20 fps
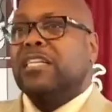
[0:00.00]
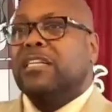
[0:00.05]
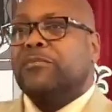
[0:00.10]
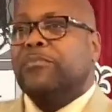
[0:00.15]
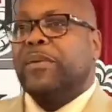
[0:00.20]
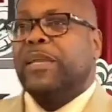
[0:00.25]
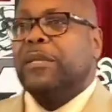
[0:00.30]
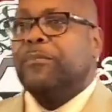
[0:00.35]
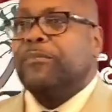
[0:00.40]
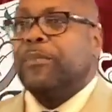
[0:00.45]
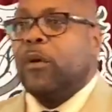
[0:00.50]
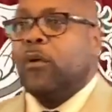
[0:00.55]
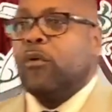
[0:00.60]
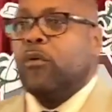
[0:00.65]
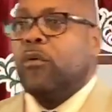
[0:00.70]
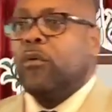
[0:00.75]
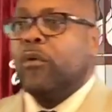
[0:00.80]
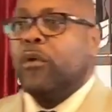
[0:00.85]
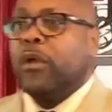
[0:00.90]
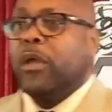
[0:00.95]
of the people.
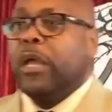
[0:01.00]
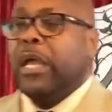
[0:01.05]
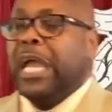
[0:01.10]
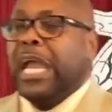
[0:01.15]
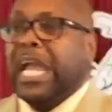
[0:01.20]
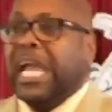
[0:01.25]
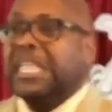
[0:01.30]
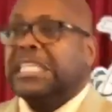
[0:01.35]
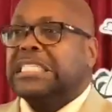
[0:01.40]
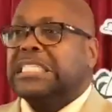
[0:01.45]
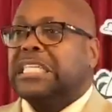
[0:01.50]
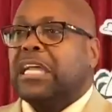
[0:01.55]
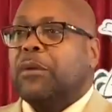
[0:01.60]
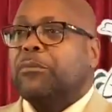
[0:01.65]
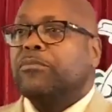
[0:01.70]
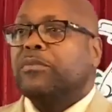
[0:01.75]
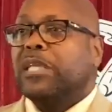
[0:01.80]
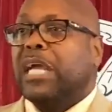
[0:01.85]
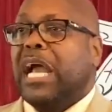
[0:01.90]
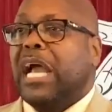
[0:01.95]
And
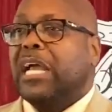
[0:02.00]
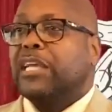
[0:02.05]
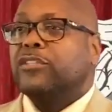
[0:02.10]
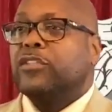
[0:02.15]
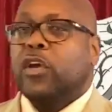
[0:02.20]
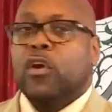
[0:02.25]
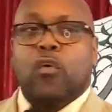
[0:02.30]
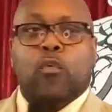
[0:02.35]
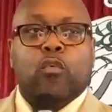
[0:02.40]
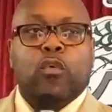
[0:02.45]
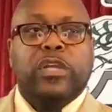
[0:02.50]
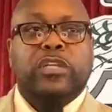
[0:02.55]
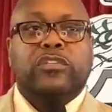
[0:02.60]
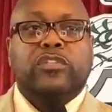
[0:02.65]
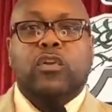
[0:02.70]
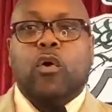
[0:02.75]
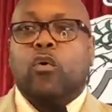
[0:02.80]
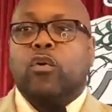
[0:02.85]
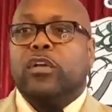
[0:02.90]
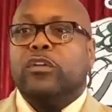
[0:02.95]
sometimes we
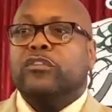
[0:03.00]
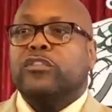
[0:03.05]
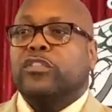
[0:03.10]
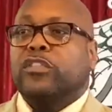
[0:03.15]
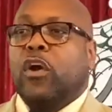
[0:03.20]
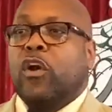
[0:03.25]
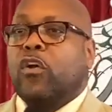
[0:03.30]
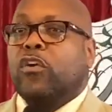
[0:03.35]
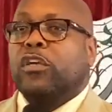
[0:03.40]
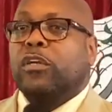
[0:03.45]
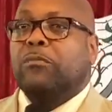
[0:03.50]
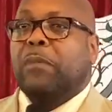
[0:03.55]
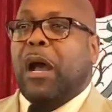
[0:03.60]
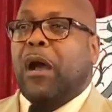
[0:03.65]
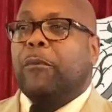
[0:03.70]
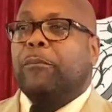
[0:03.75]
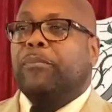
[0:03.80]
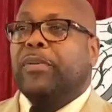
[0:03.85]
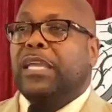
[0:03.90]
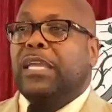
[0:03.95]
so concerned
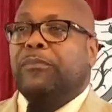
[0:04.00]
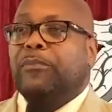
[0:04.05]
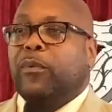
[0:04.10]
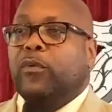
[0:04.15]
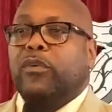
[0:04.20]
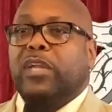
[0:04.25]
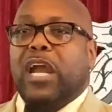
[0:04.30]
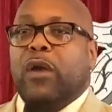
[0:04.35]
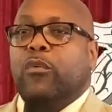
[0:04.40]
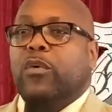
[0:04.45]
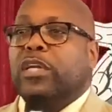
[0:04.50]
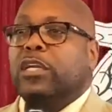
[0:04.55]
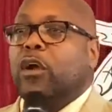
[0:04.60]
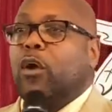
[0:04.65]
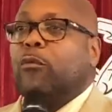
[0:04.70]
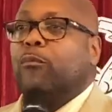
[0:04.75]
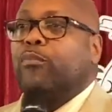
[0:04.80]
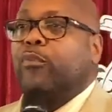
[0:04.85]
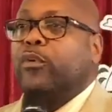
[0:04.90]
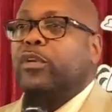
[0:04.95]
about people that we
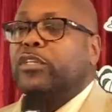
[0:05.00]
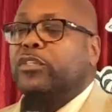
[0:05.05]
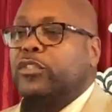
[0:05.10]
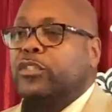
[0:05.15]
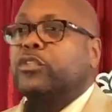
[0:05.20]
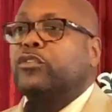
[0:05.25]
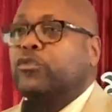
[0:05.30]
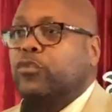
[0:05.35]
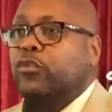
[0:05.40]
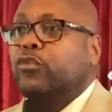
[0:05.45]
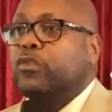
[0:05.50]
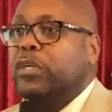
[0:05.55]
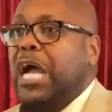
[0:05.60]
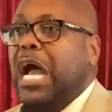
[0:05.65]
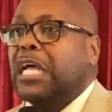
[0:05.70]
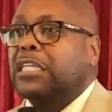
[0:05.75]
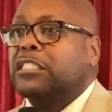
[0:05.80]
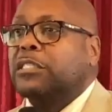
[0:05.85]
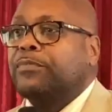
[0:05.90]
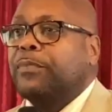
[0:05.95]
don't preach the true
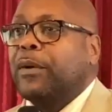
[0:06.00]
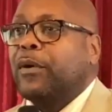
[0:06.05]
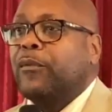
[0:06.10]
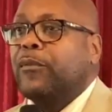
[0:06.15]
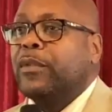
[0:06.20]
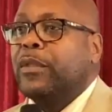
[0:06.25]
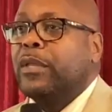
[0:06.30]
gospel.